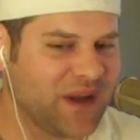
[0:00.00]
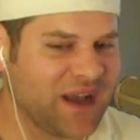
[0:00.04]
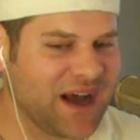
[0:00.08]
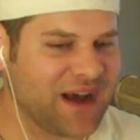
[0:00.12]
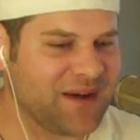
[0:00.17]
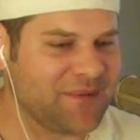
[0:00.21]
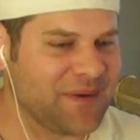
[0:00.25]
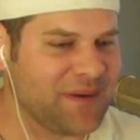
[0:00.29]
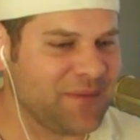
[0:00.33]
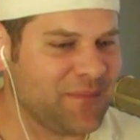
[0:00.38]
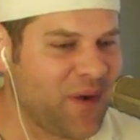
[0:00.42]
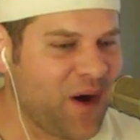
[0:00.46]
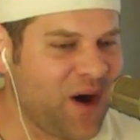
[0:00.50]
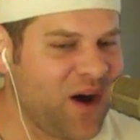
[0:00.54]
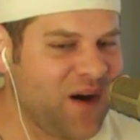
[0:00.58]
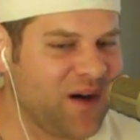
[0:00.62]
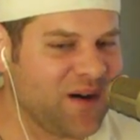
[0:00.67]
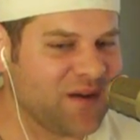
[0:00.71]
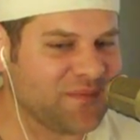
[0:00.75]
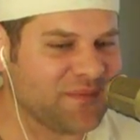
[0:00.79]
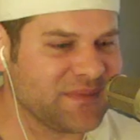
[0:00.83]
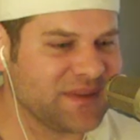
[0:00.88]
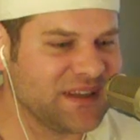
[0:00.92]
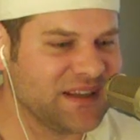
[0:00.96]
got my
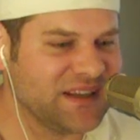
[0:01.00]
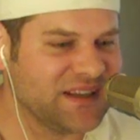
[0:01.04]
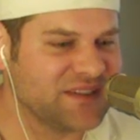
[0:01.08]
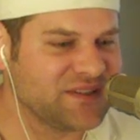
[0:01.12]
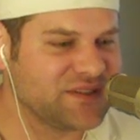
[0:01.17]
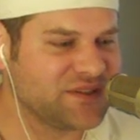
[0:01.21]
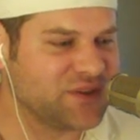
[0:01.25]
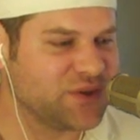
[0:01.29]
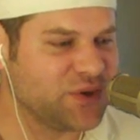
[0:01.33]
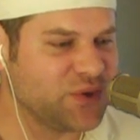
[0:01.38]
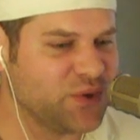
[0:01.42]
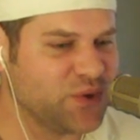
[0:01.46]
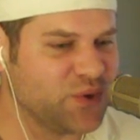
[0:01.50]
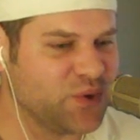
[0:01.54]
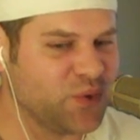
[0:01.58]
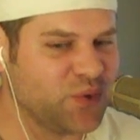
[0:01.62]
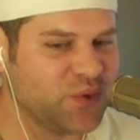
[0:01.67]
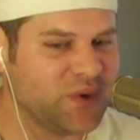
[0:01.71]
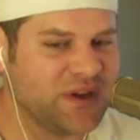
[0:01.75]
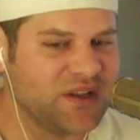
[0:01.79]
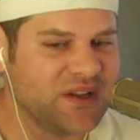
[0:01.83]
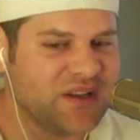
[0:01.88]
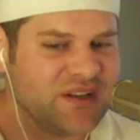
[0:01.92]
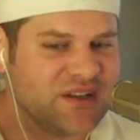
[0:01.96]
mom to